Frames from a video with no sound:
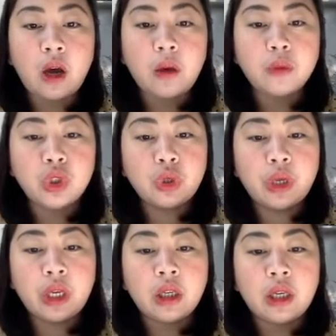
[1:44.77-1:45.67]

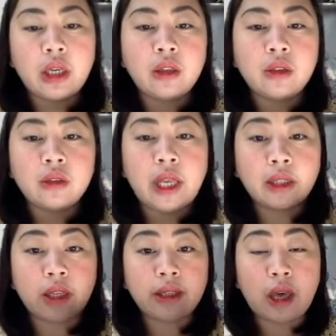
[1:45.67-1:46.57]
during in
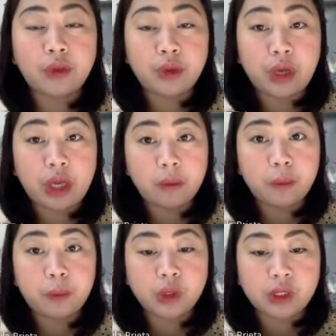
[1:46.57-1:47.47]
data gathering
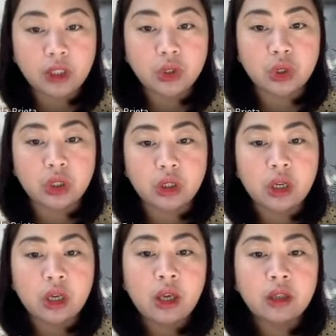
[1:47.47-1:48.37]
procedure
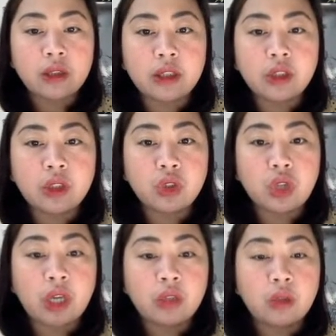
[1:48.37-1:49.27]
that you
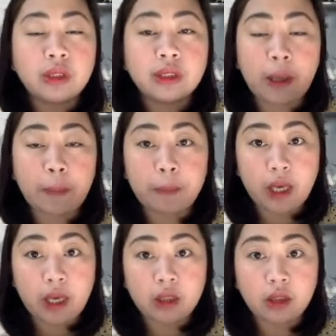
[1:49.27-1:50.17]
try to step
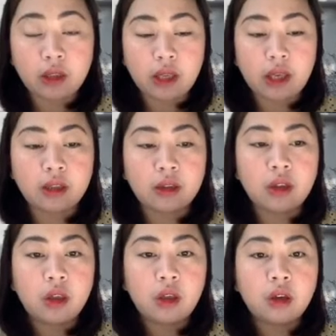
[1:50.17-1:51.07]
in and
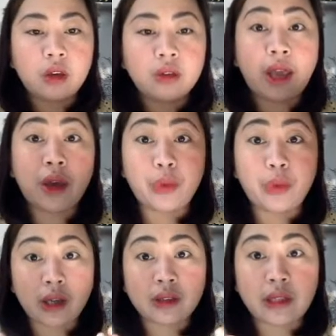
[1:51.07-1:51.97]

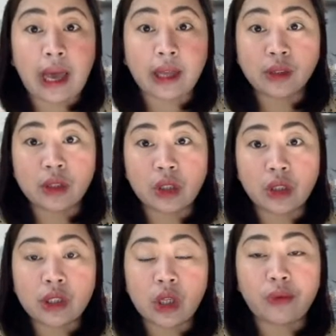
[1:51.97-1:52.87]
direct the
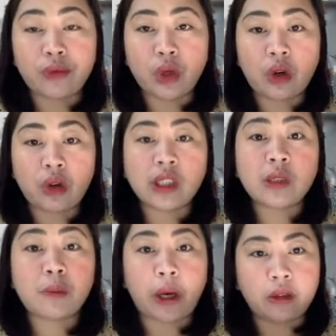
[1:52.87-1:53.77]
answers of your
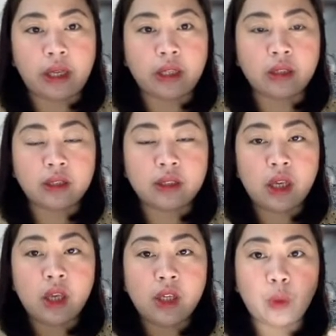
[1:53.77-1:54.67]
respondents.
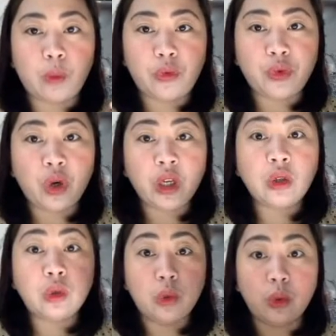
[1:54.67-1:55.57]
So before
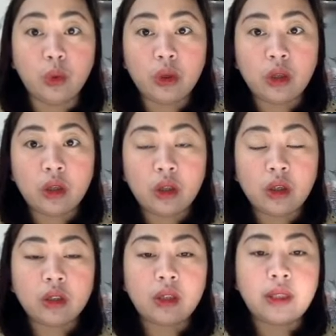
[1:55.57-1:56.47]
you do
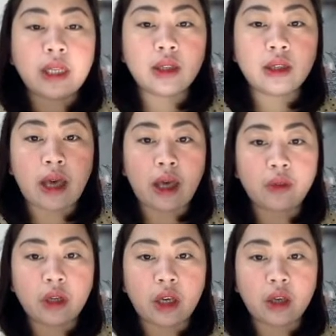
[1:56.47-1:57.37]
the data
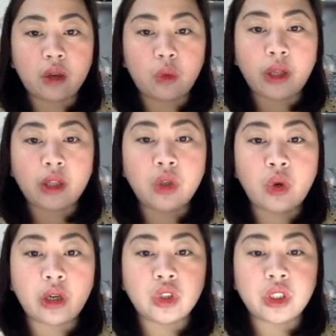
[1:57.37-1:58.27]
gathering, while you
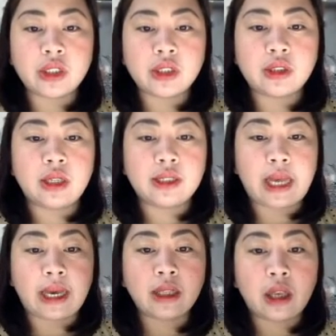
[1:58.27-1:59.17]
are just
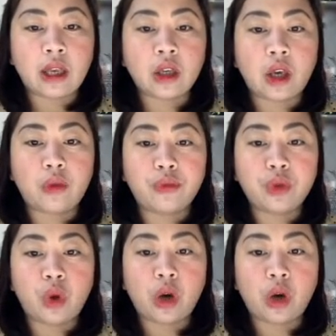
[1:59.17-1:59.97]
deciding if you are